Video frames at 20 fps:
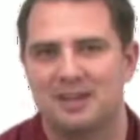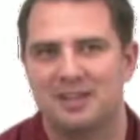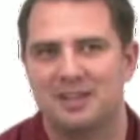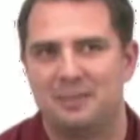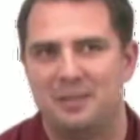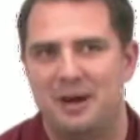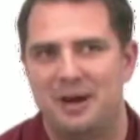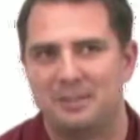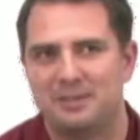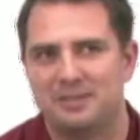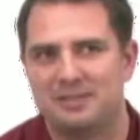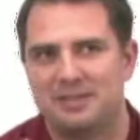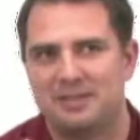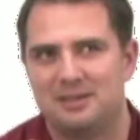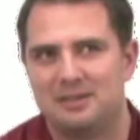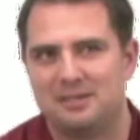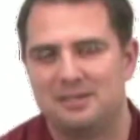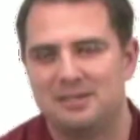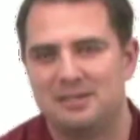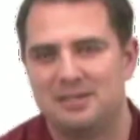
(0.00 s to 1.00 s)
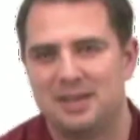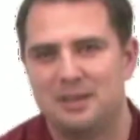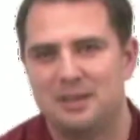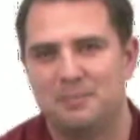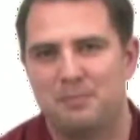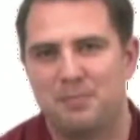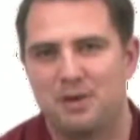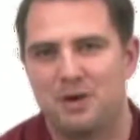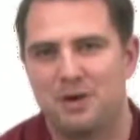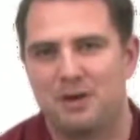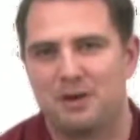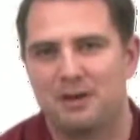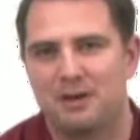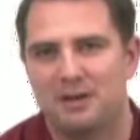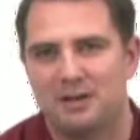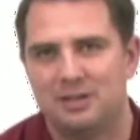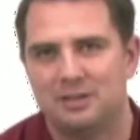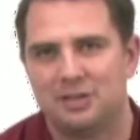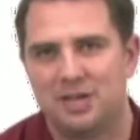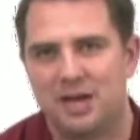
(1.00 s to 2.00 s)
The Bible tells us in Mark
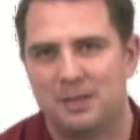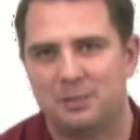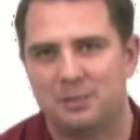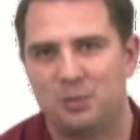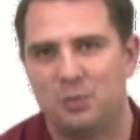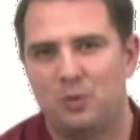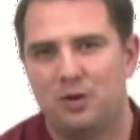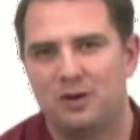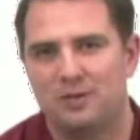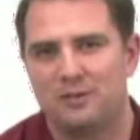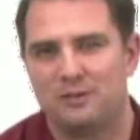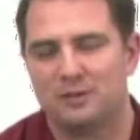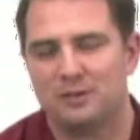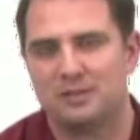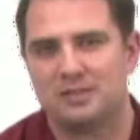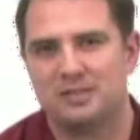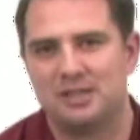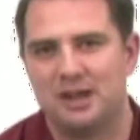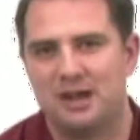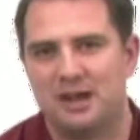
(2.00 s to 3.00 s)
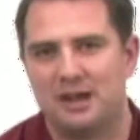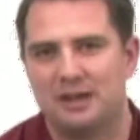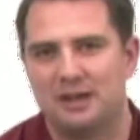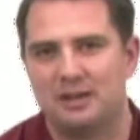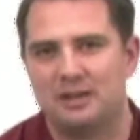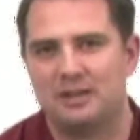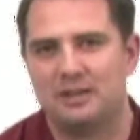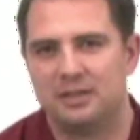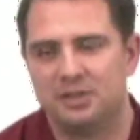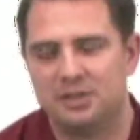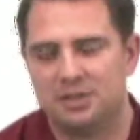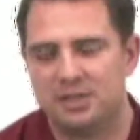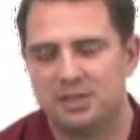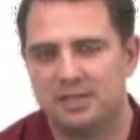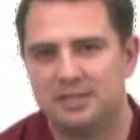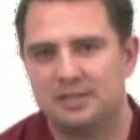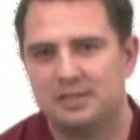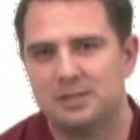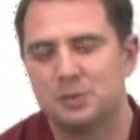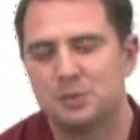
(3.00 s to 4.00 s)
chapter 1 and verse 9 that
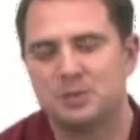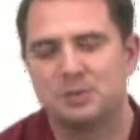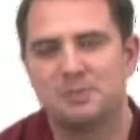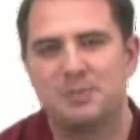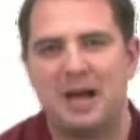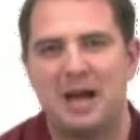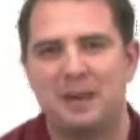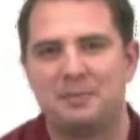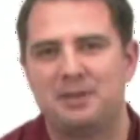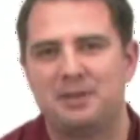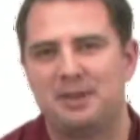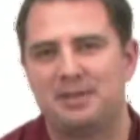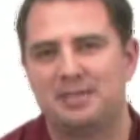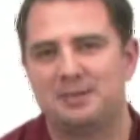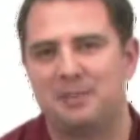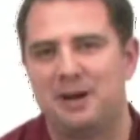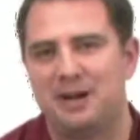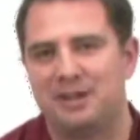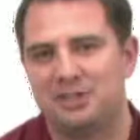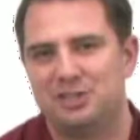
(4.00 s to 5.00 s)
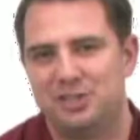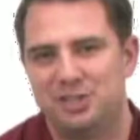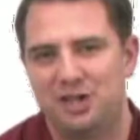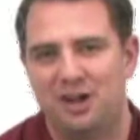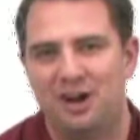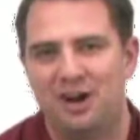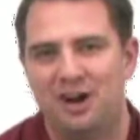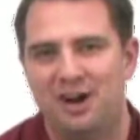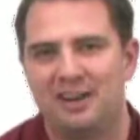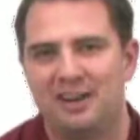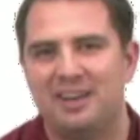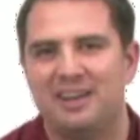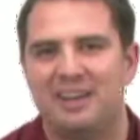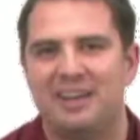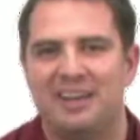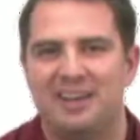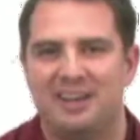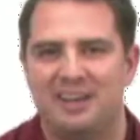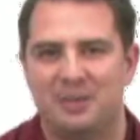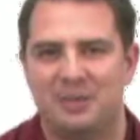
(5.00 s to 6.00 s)
Jesus was baptized by John
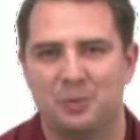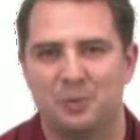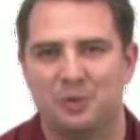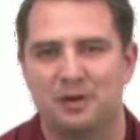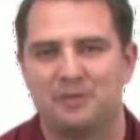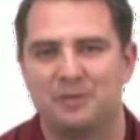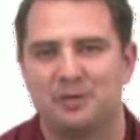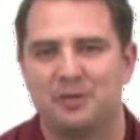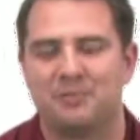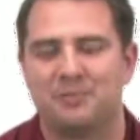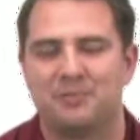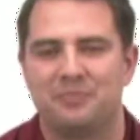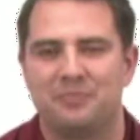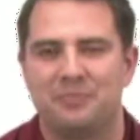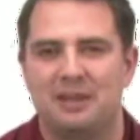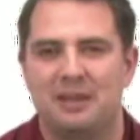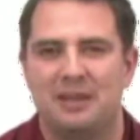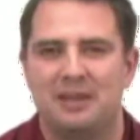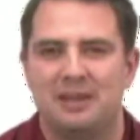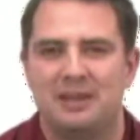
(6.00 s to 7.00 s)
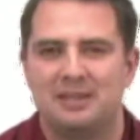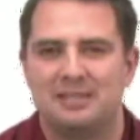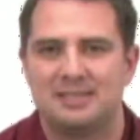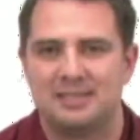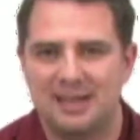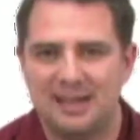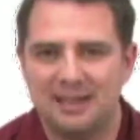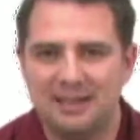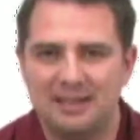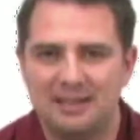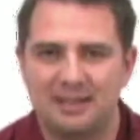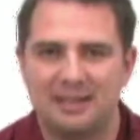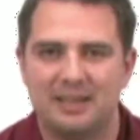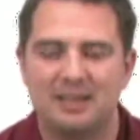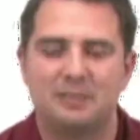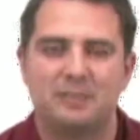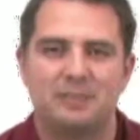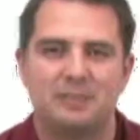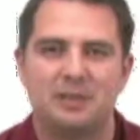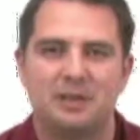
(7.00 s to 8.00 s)
in the river.
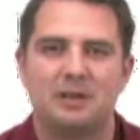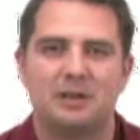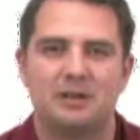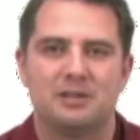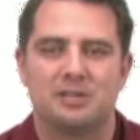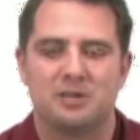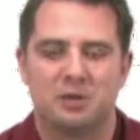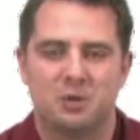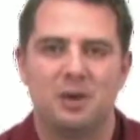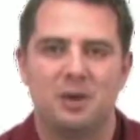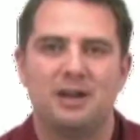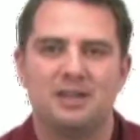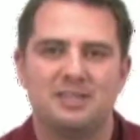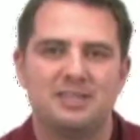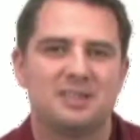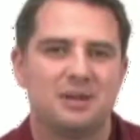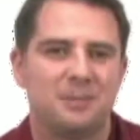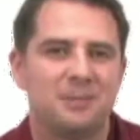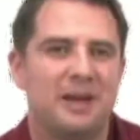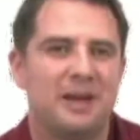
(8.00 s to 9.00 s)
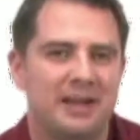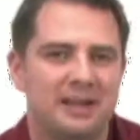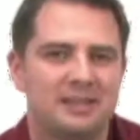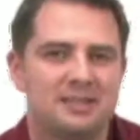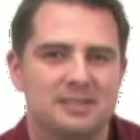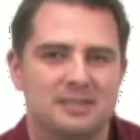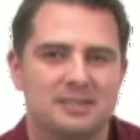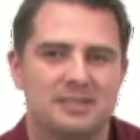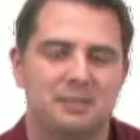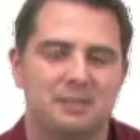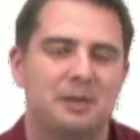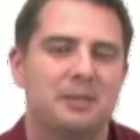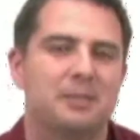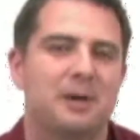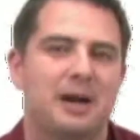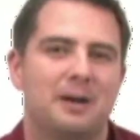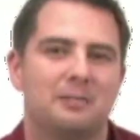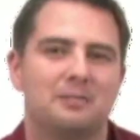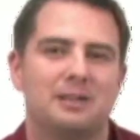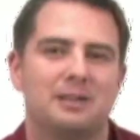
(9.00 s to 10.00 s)
Secondly, because Christ commands us to be
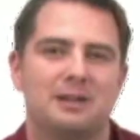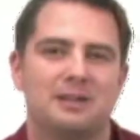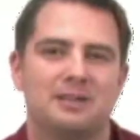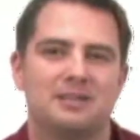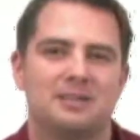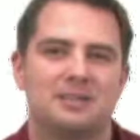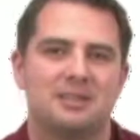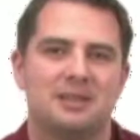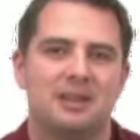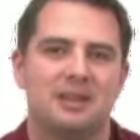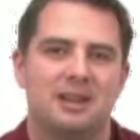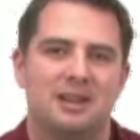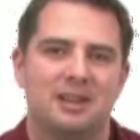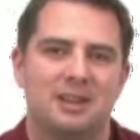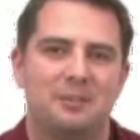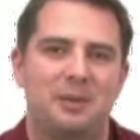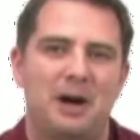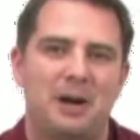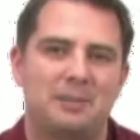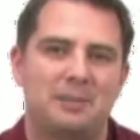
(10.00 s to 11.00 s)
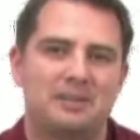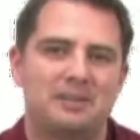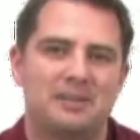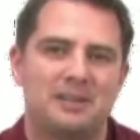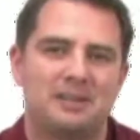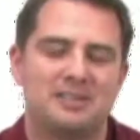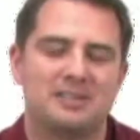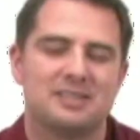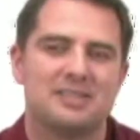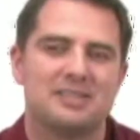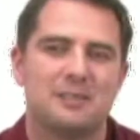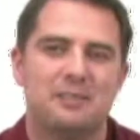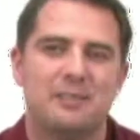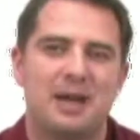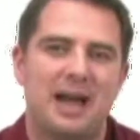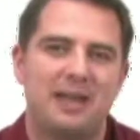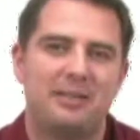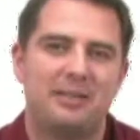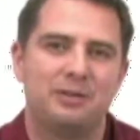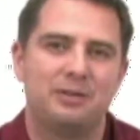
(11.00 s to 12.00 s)
baptized. The Bible tells us in
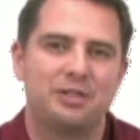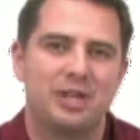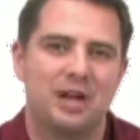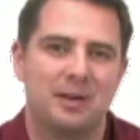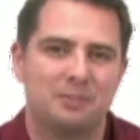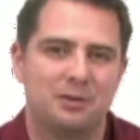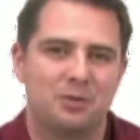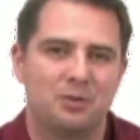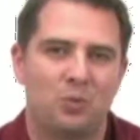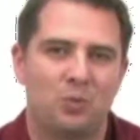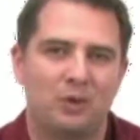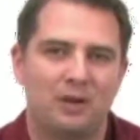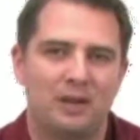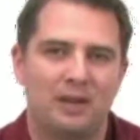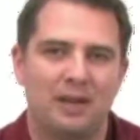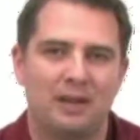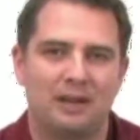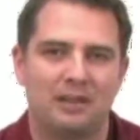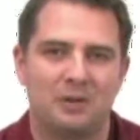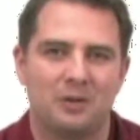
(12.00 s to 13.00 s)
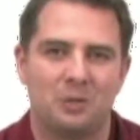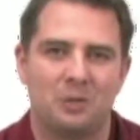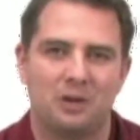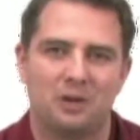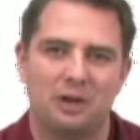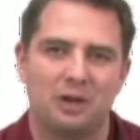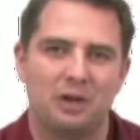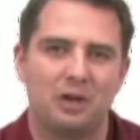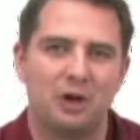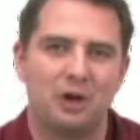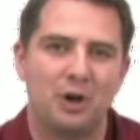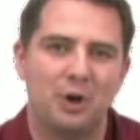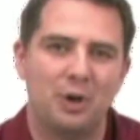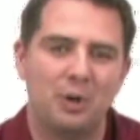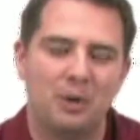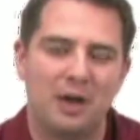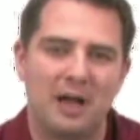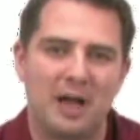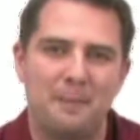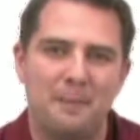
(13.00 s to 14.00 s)
Matthew chapter 28 that we're to
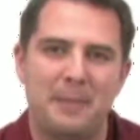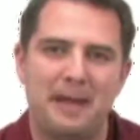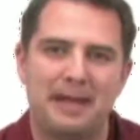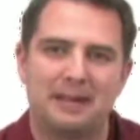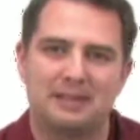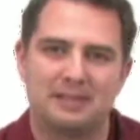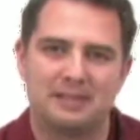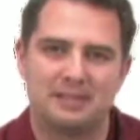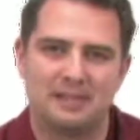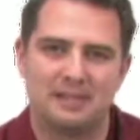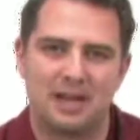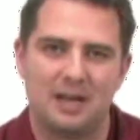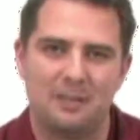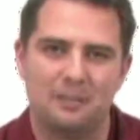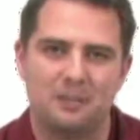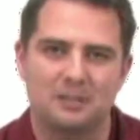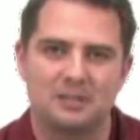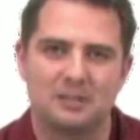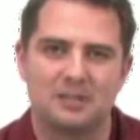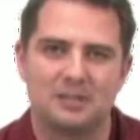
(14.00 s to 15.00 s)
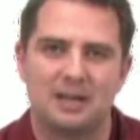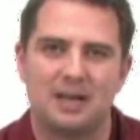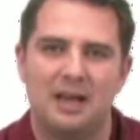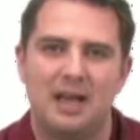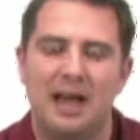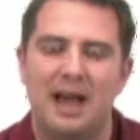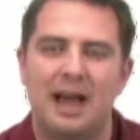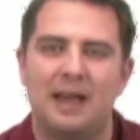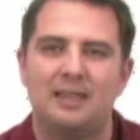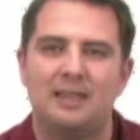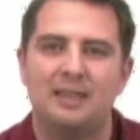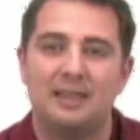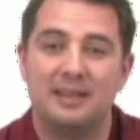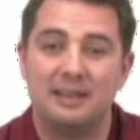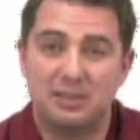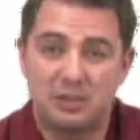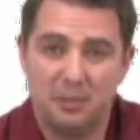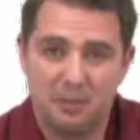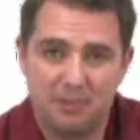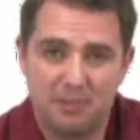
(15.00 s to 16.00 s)
go and make disciples and
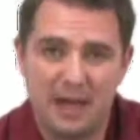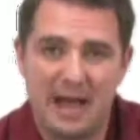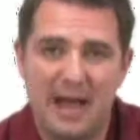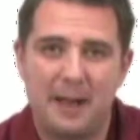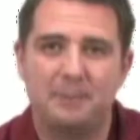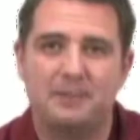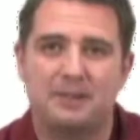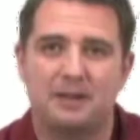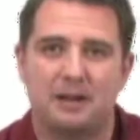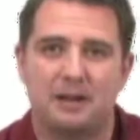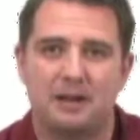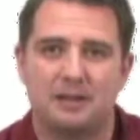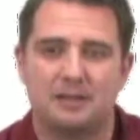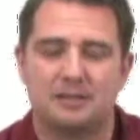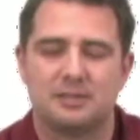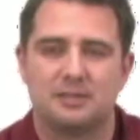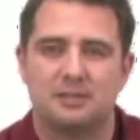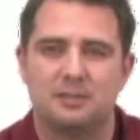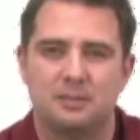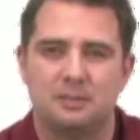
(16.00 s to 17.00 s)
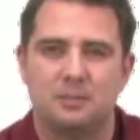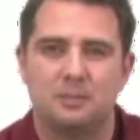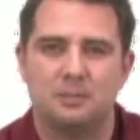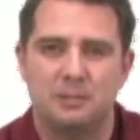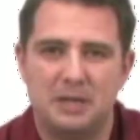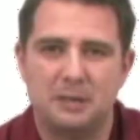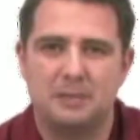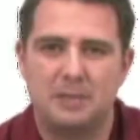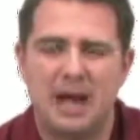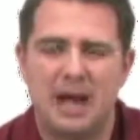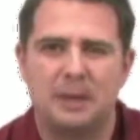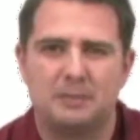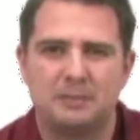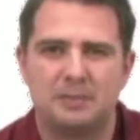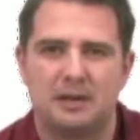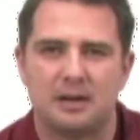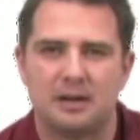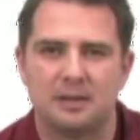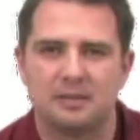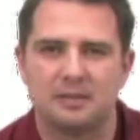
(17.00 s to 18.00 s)
then to baptize, to be
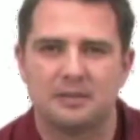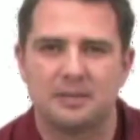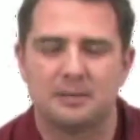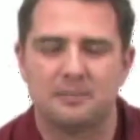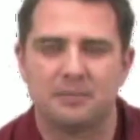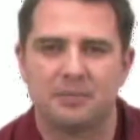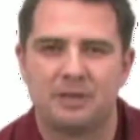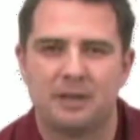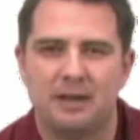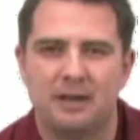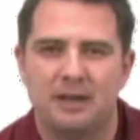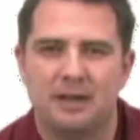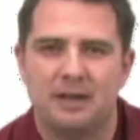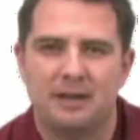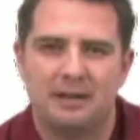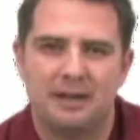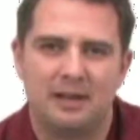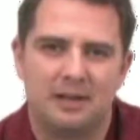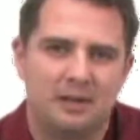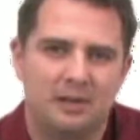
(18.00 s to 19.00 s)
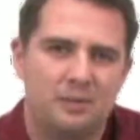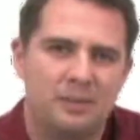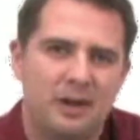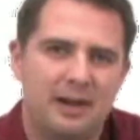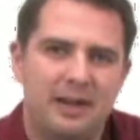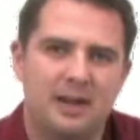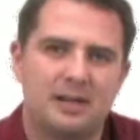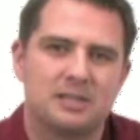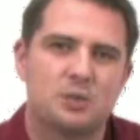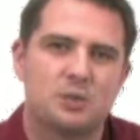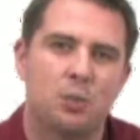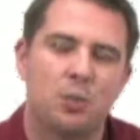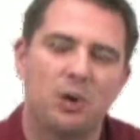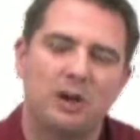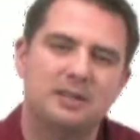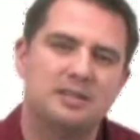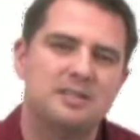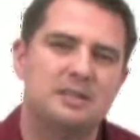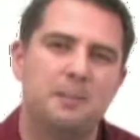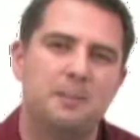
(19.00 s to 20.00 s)
baptized. Now you might ask,
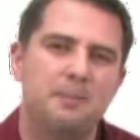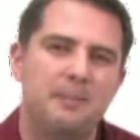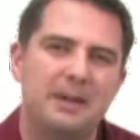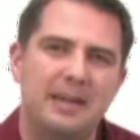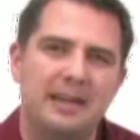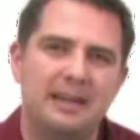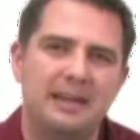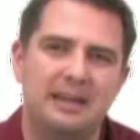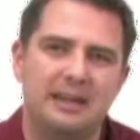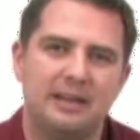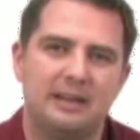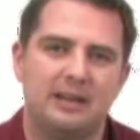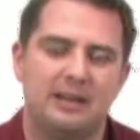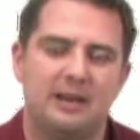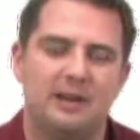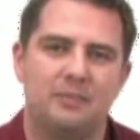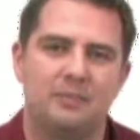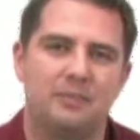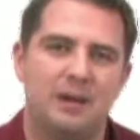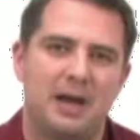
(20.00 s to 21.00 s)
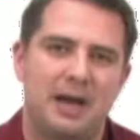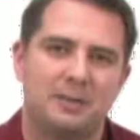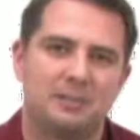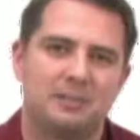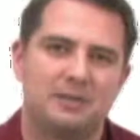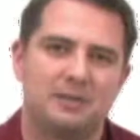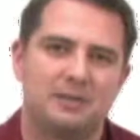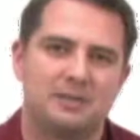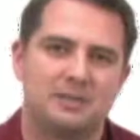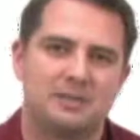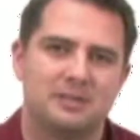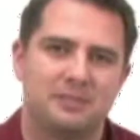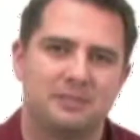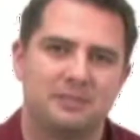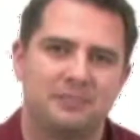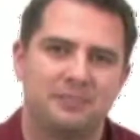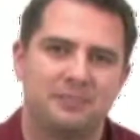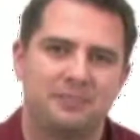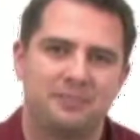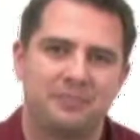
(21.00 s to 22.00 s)
what is the meaning of baptism?